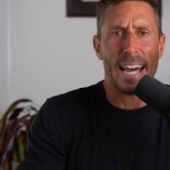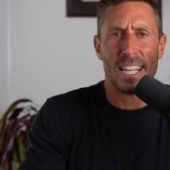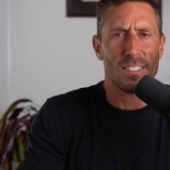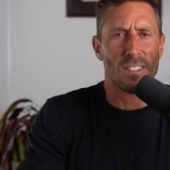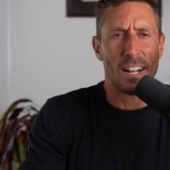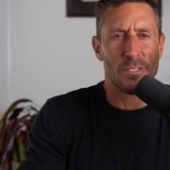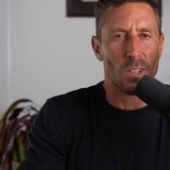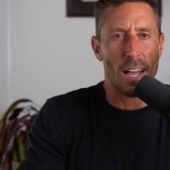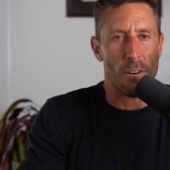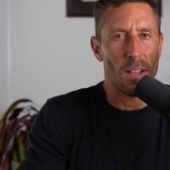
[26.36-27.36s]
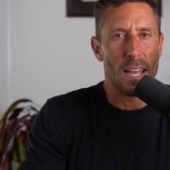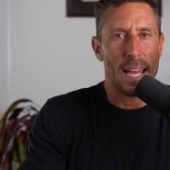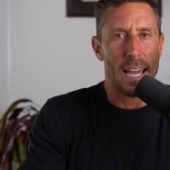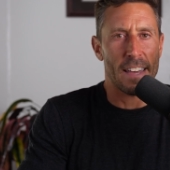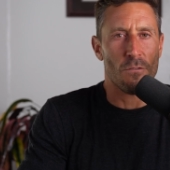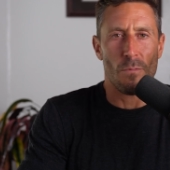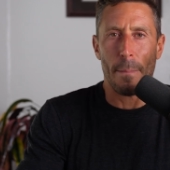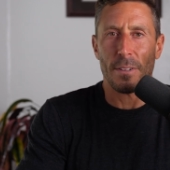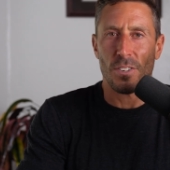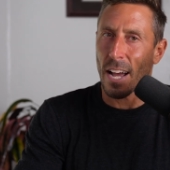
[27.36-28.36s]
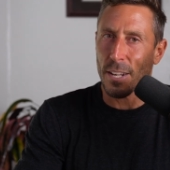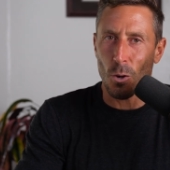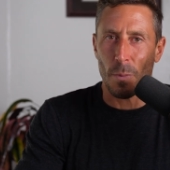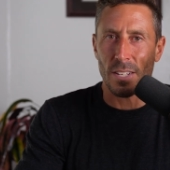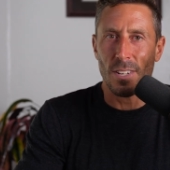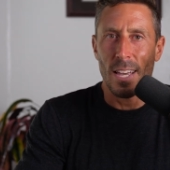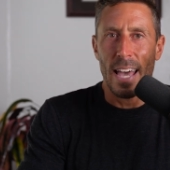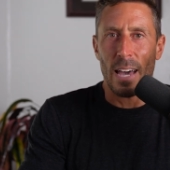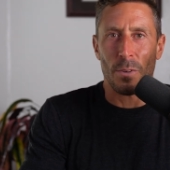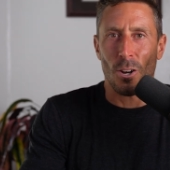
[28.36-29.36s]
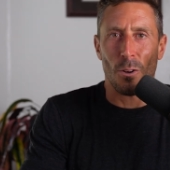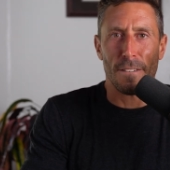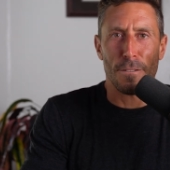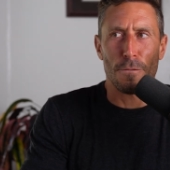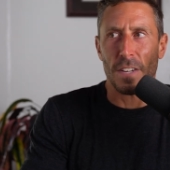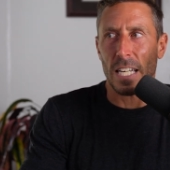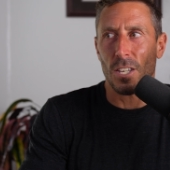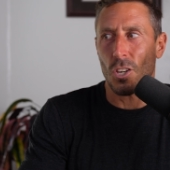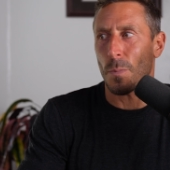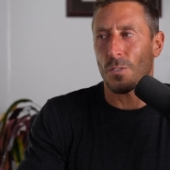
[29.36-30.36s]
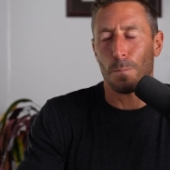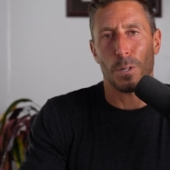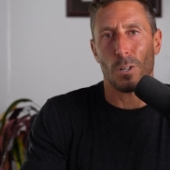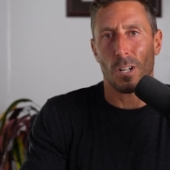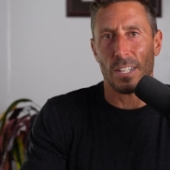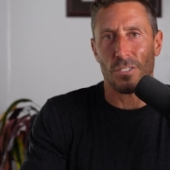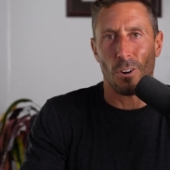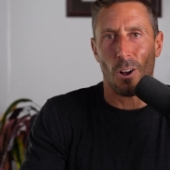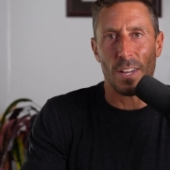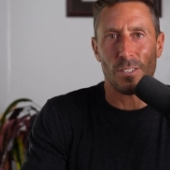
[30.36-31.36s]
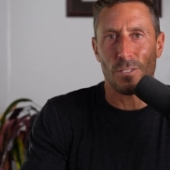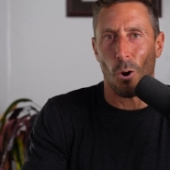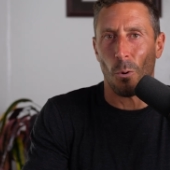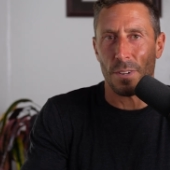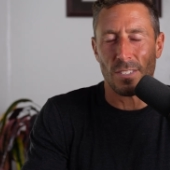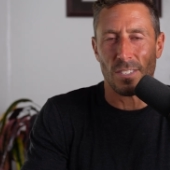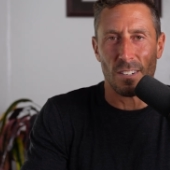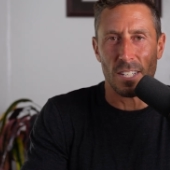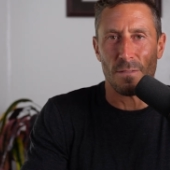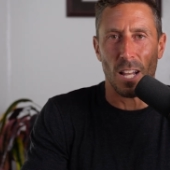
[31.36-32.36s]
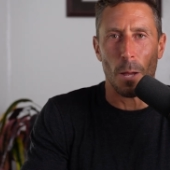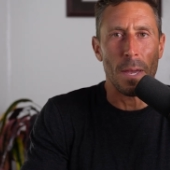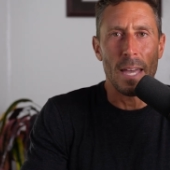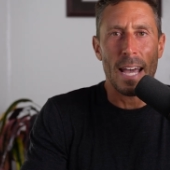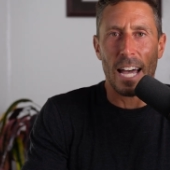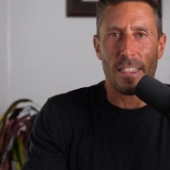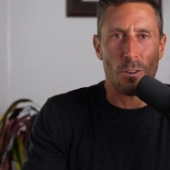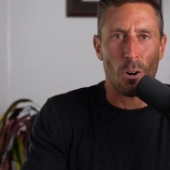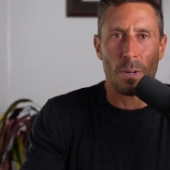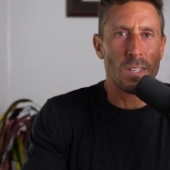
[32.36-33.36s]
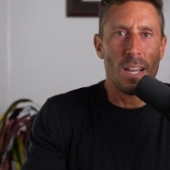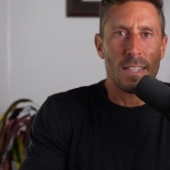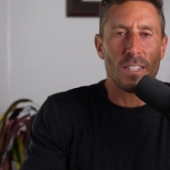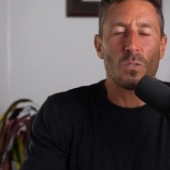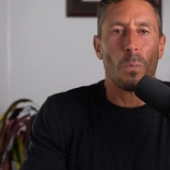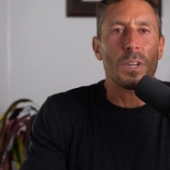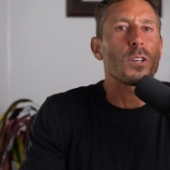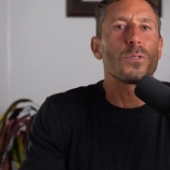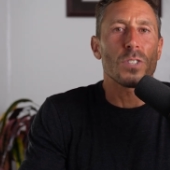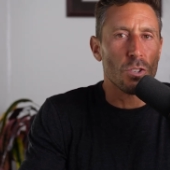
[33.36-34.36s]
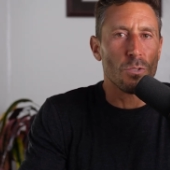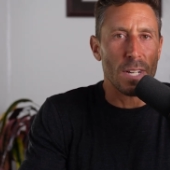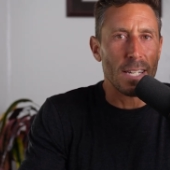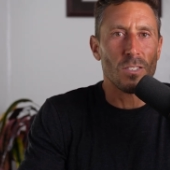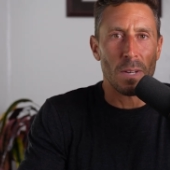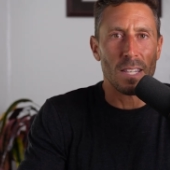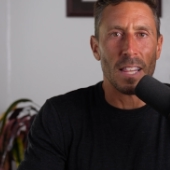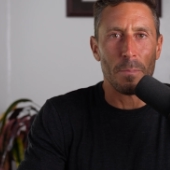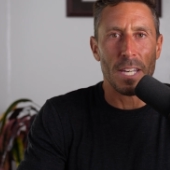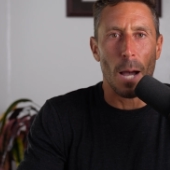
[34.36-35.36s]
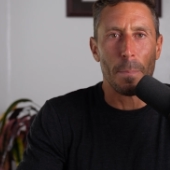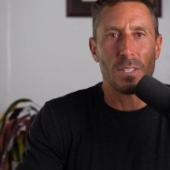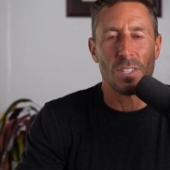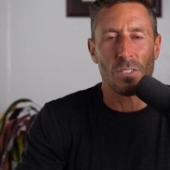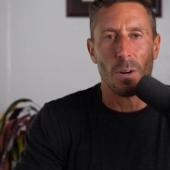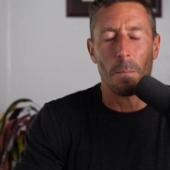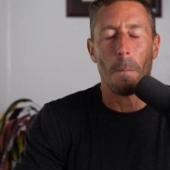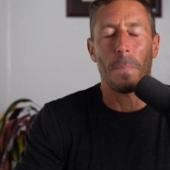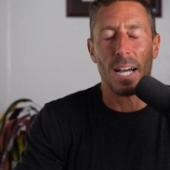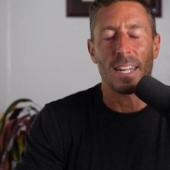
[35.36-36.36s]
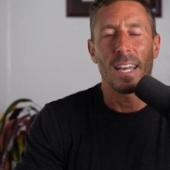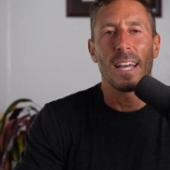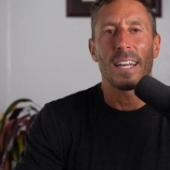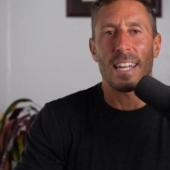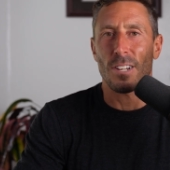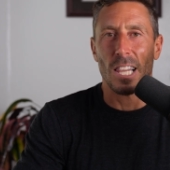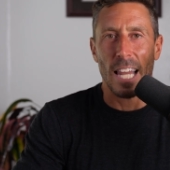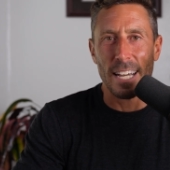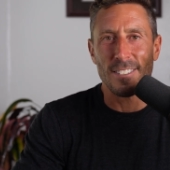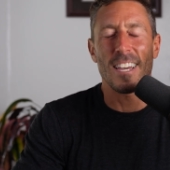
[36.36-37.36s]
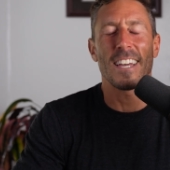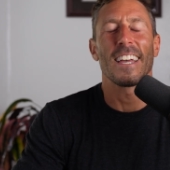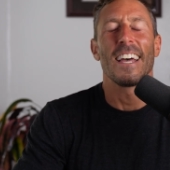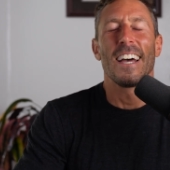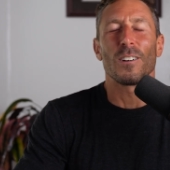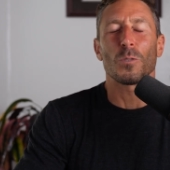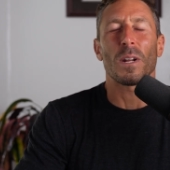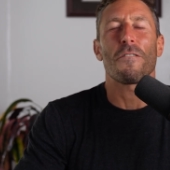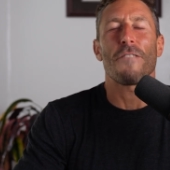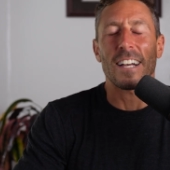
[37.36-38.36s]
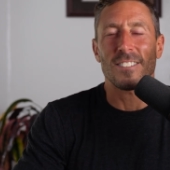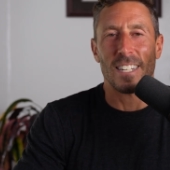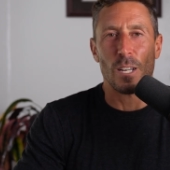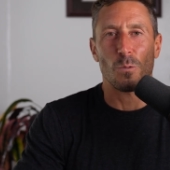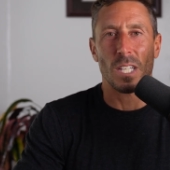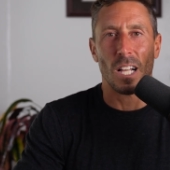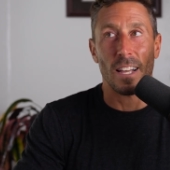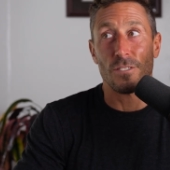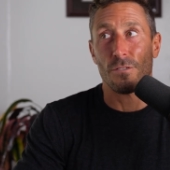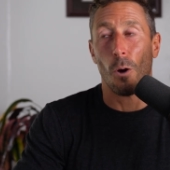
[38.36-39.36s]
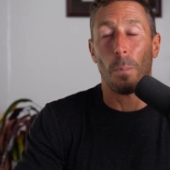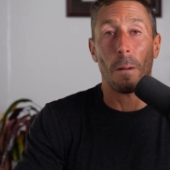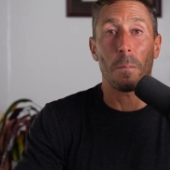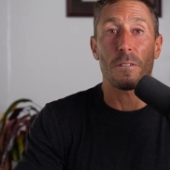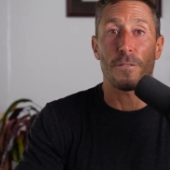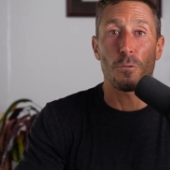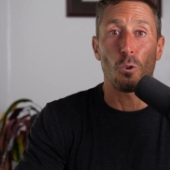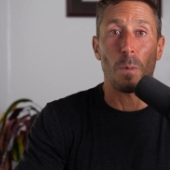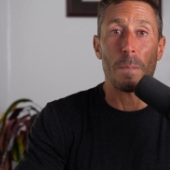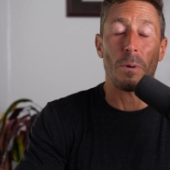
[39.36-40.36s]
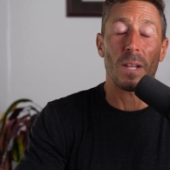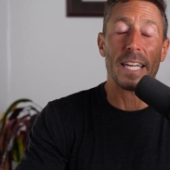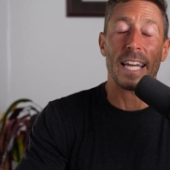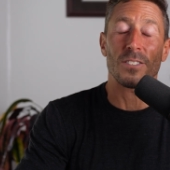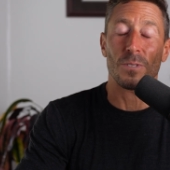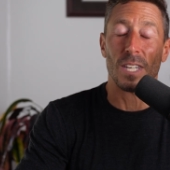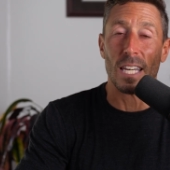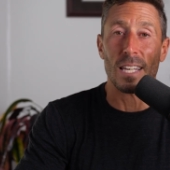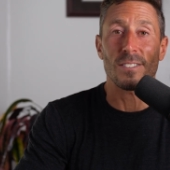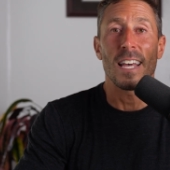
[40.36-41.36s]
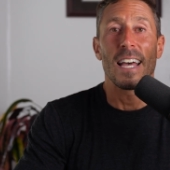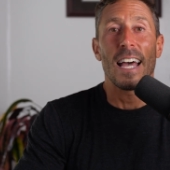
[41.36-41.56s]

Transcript: at a histological level and rabbits are not humans. And we know that if you feed humans pure cholesterol, they don't necessarily develop atheromas. This is what we use to treat Smith-Lemli-Opitz syndrome. But nevertheless, there's been a fascination with cholesterol, probably fueled by people like Ancel Keys